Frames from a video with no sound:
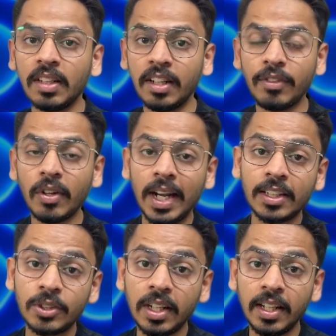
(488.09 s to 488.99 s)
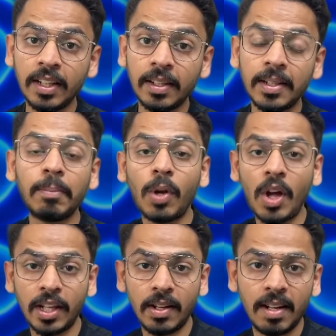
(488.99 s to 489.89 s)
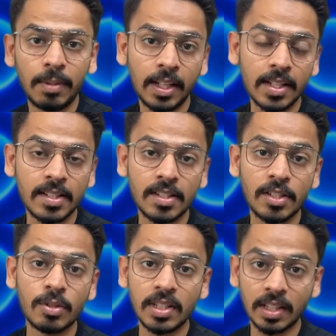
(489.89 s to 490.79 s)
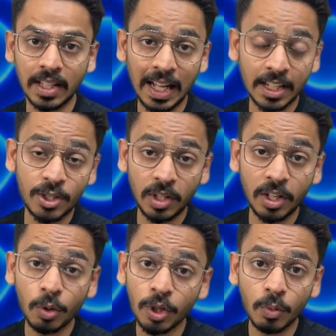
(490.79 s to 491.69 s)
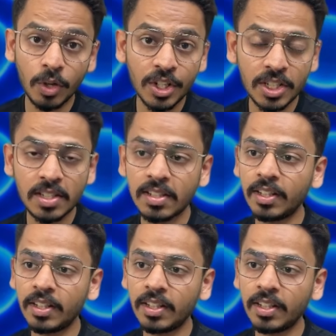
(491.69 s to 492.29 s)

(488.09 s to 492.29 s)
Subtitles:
if you are actually deploying your applications using the actual node versions,